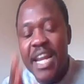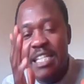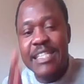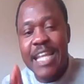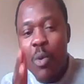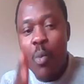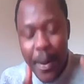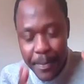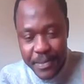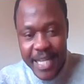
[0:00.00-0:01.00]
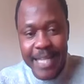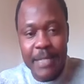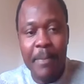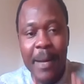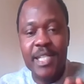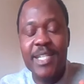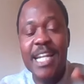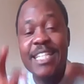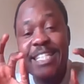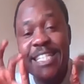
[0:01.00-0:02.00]
there is a website
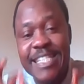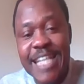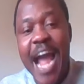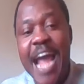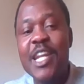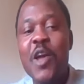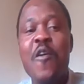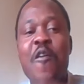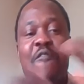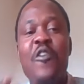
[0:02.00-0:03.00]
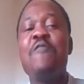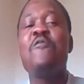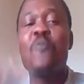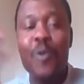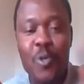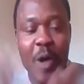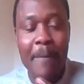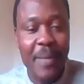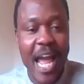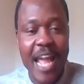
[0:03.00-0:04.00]
particularly designed for if you want
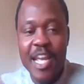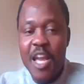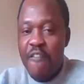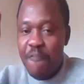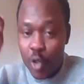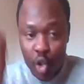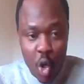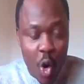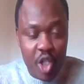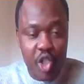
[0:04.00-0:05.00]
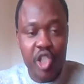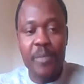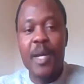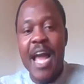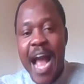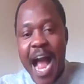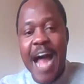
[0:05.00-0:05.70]
to apply for scholarship.